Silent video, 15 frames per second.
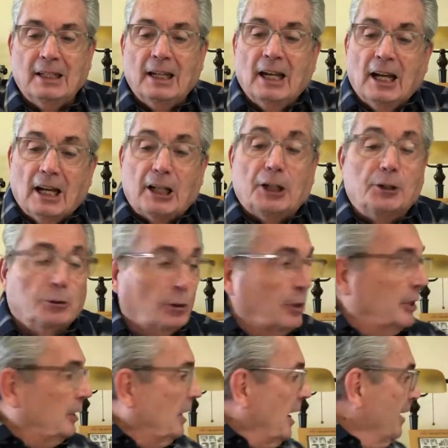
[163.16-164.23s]
A
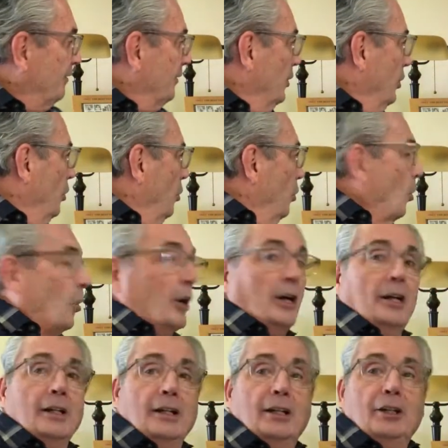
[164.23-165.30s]
congruent life,
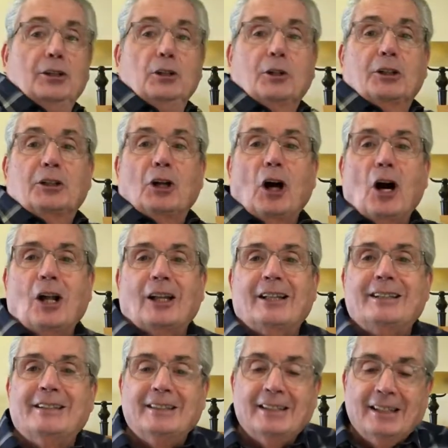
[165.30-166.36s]
or you could call
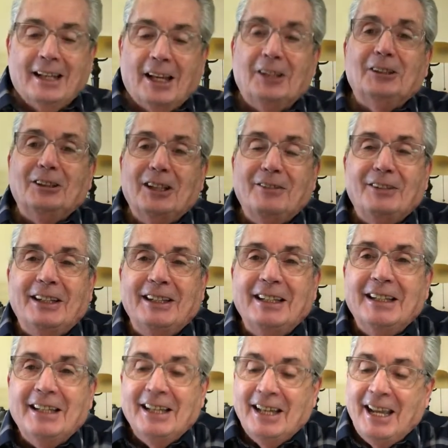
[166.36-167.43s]
it living
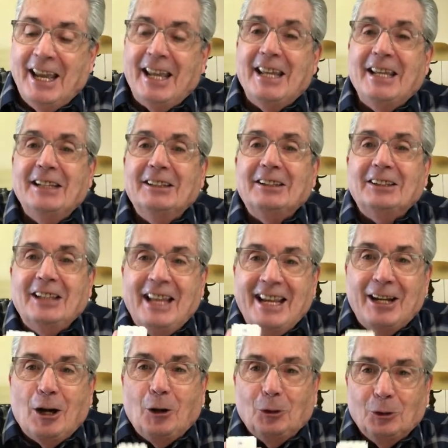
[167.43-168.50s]
a
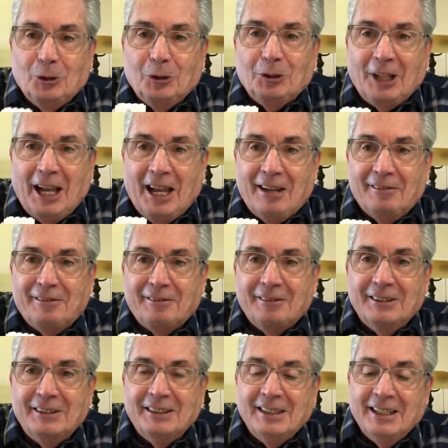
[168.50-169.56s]
Lego life.
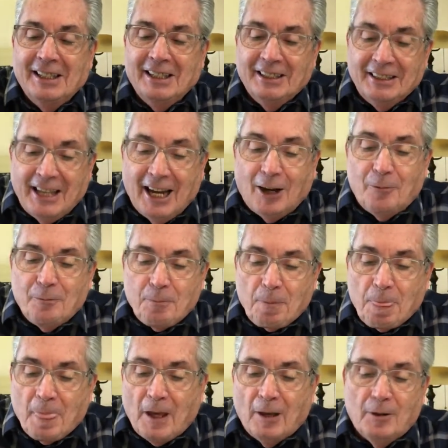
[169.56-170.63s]
Now,
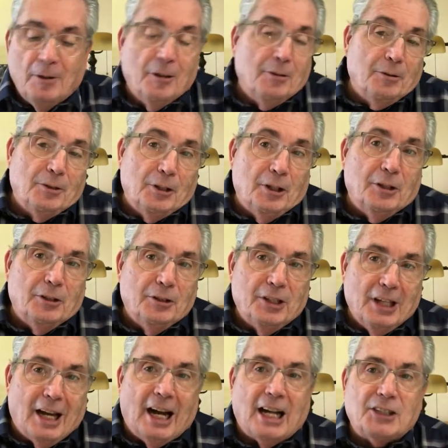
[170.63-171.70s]
the
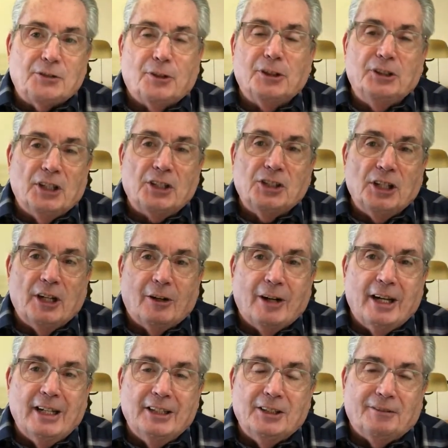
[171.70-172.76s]
Oxford
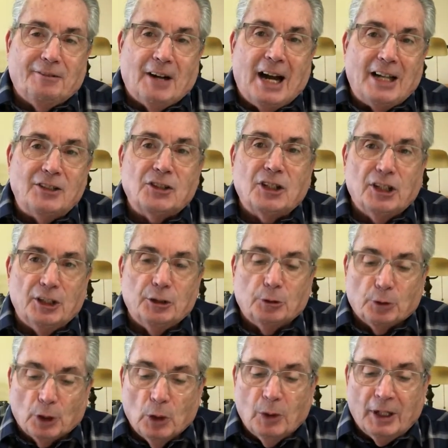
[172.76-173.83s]
Dictionary defines
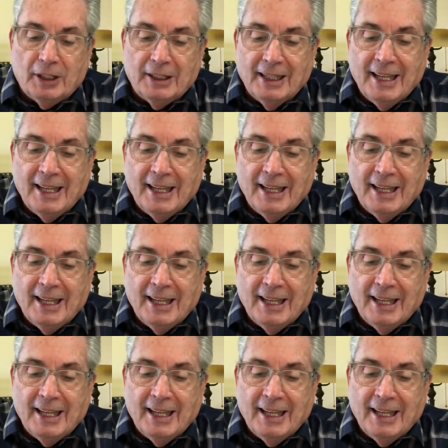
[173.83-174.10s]
congruent